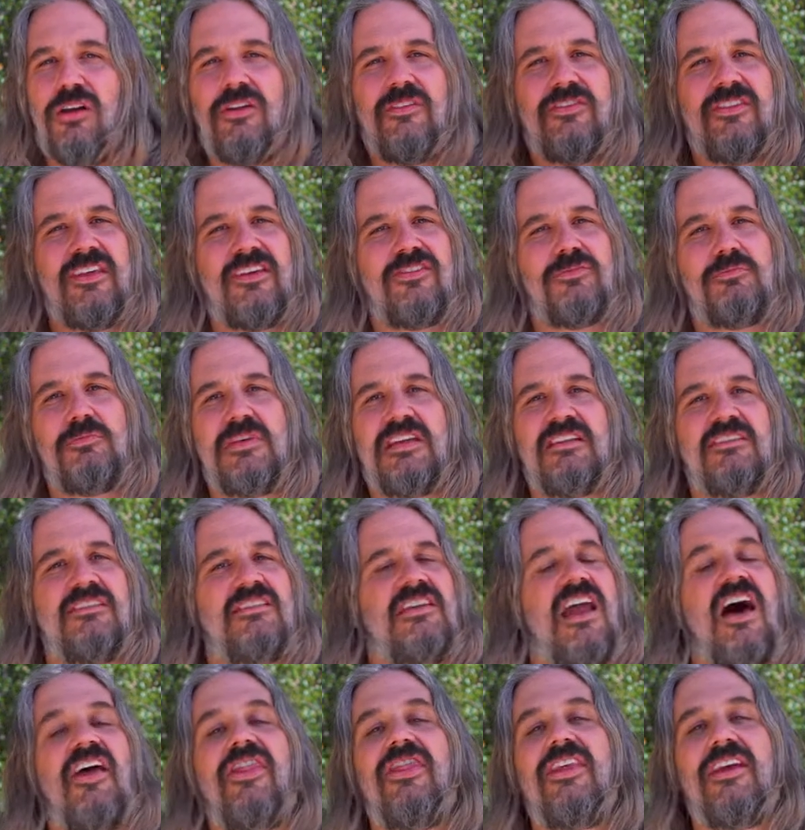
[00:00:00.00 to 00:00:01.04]
of this means
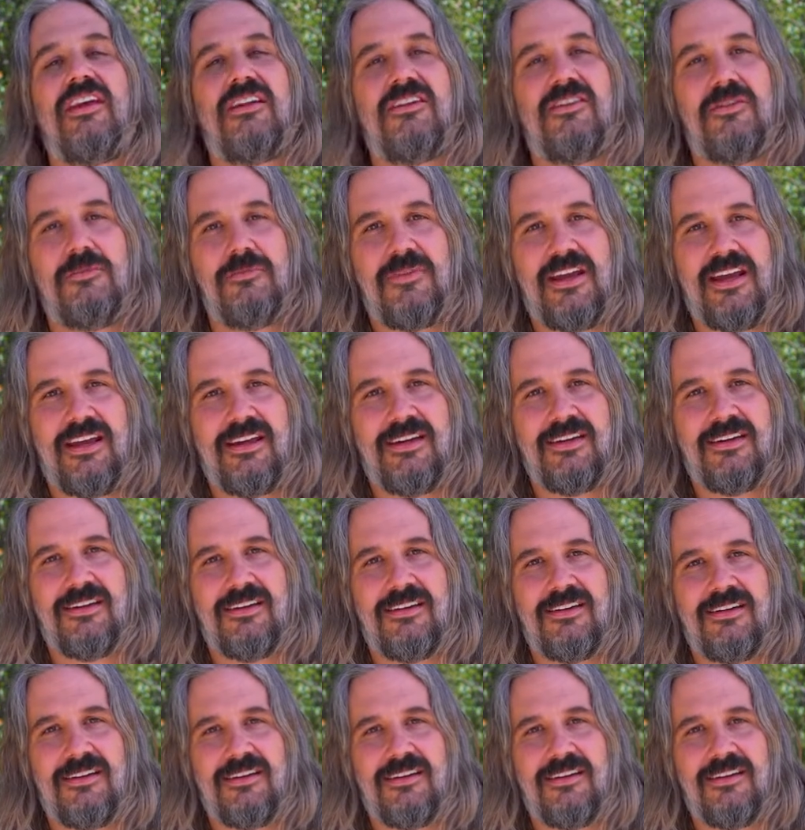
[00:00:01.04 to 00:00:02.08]
nothing to me.
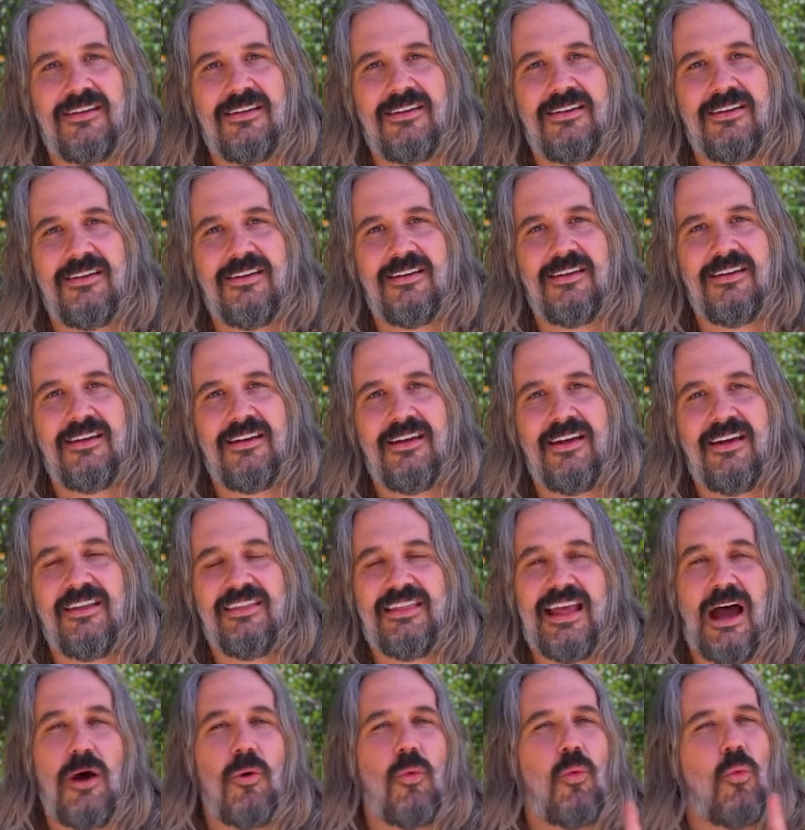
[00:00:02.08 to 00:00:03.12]

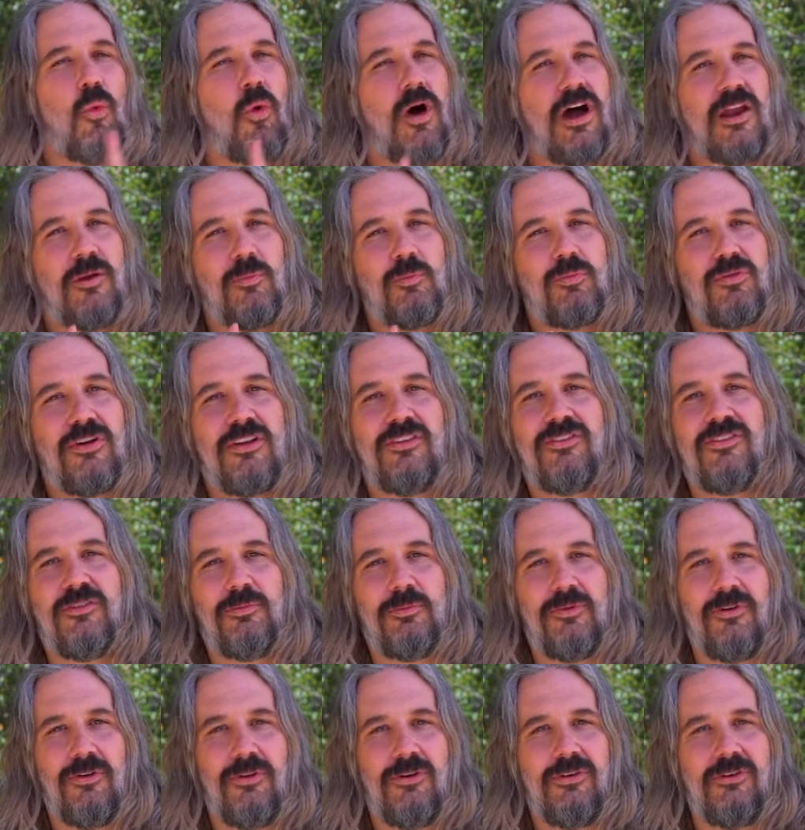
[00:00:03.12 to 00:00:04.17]
That one
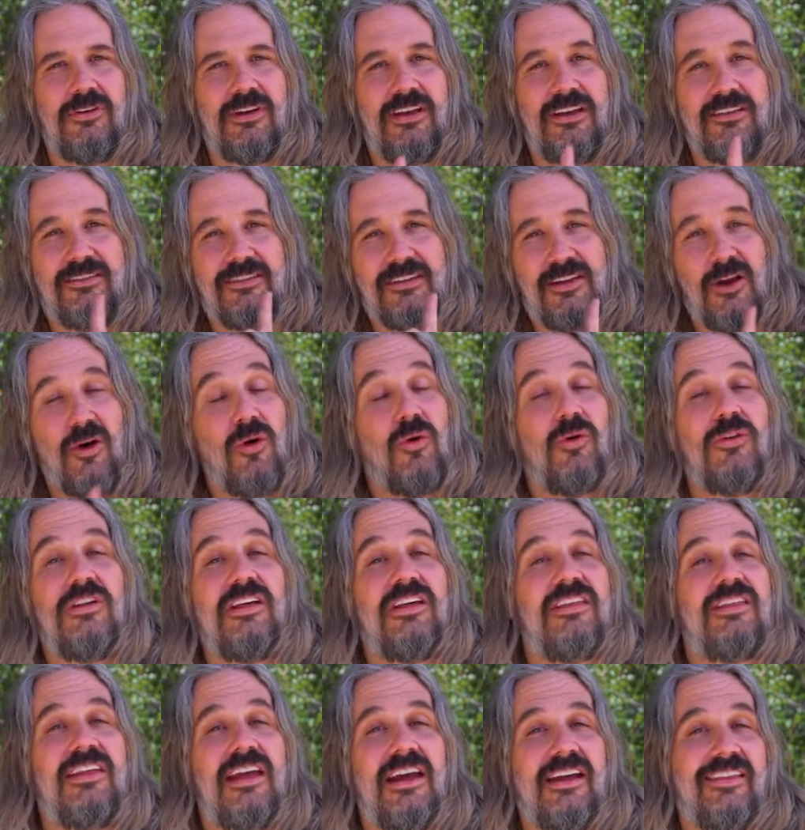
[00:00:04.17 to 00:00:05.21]
principle is the only
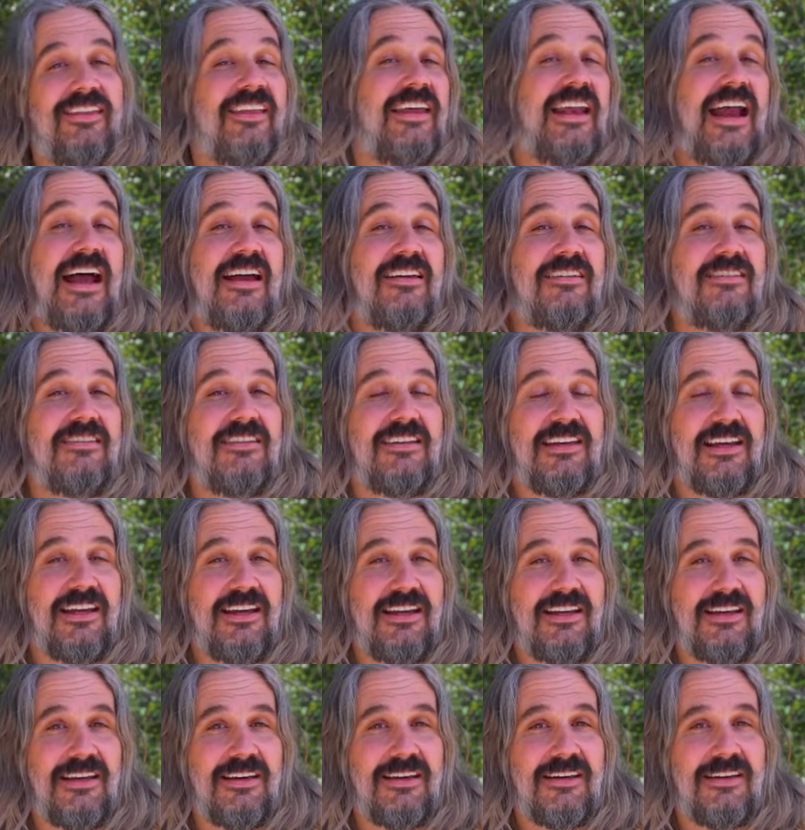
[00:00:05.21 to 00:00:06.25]
thing that I see.
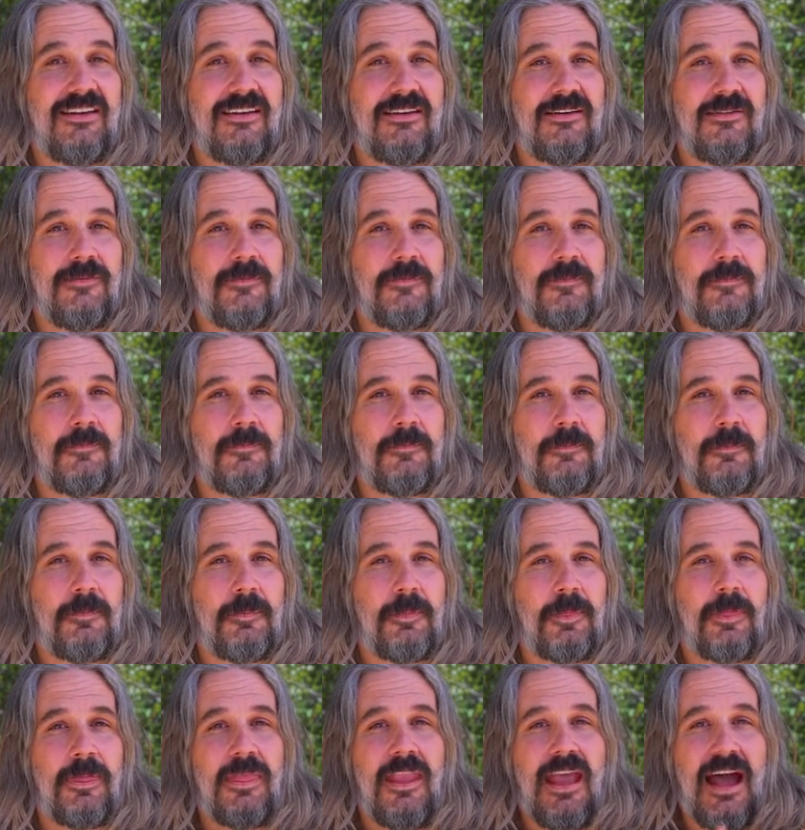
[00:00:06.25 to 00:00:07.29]

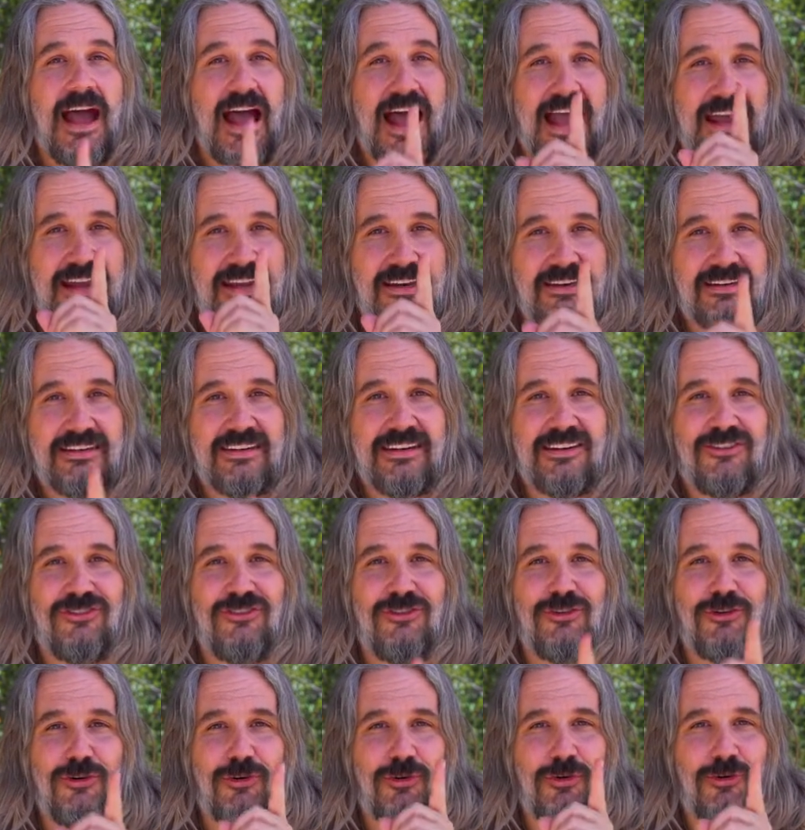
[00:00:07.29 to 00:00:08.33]
I can
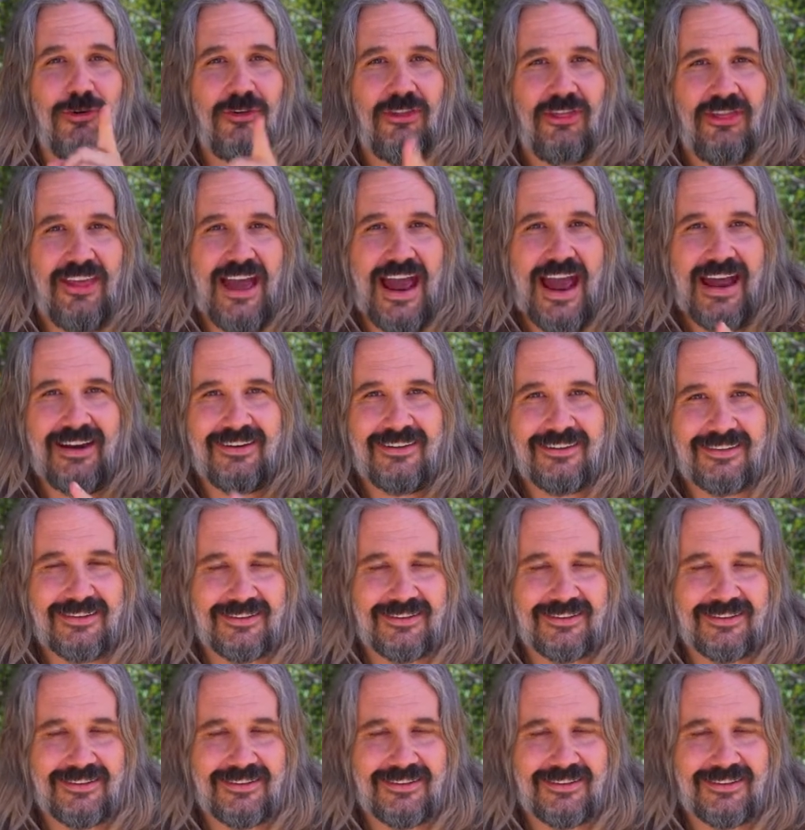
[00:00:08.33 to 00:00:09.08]
teach you that.